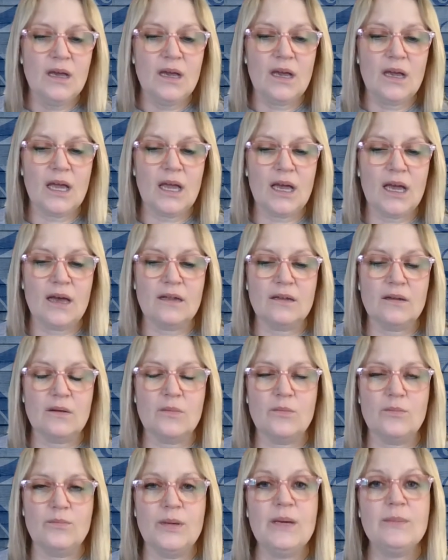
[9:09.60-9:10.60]
and
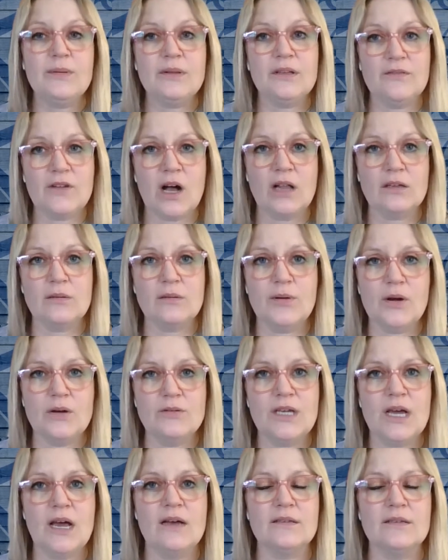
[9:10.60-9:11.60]
people of color
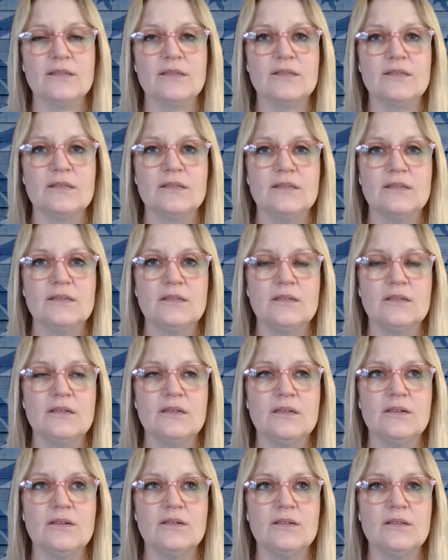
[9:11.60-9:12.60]
protest,
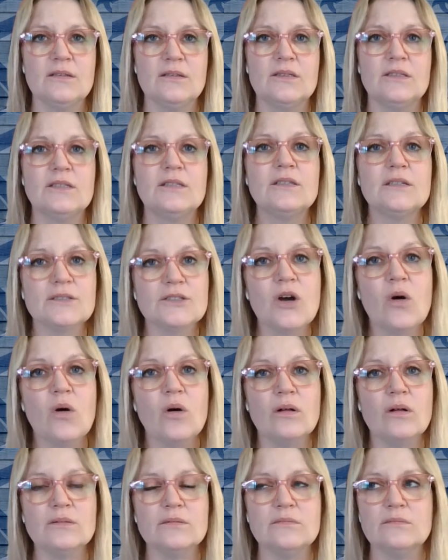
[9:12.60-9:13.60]
they're
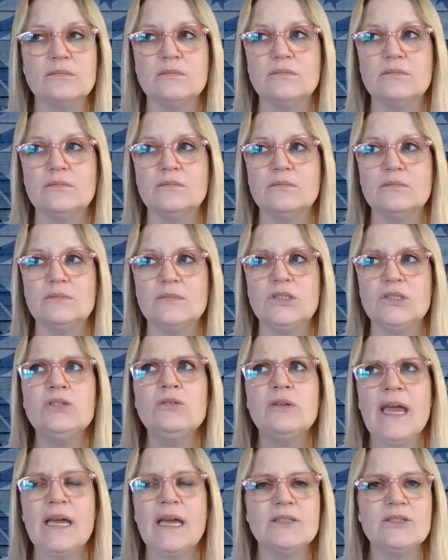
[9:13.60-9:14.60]
told, you
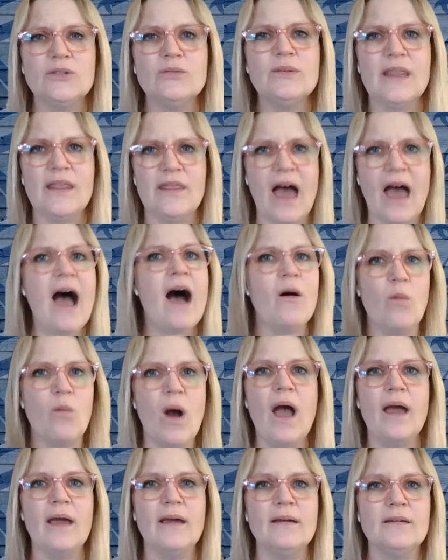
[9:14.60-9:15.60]
can't do it that
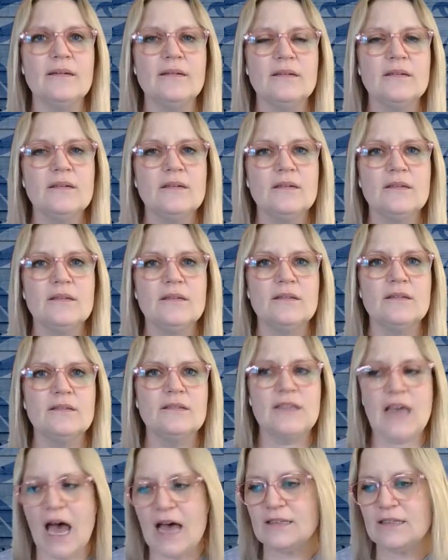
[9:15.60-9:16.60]
way.
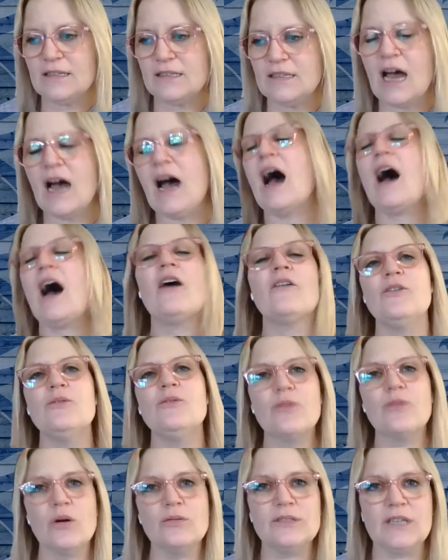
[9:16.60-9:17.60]
That's not how you
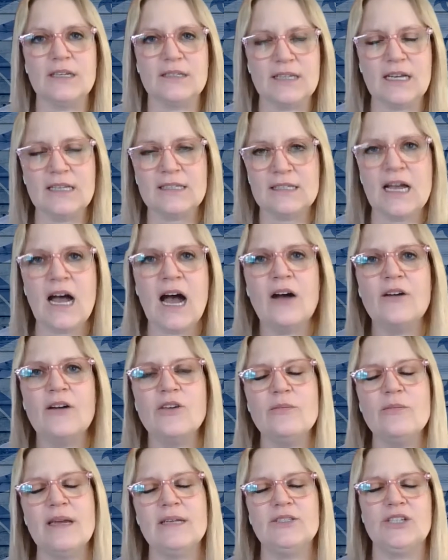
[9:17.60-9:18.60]
protest. That's not how
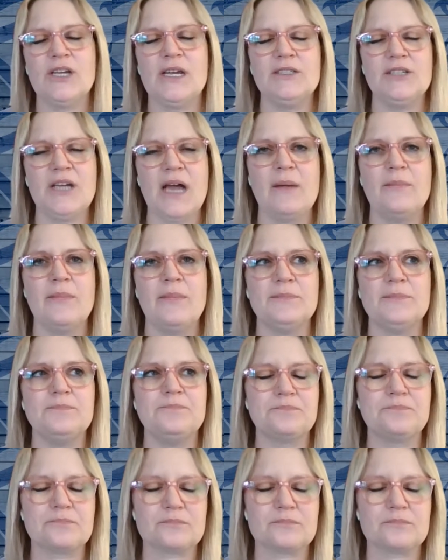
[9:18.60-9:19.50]
you make change happen.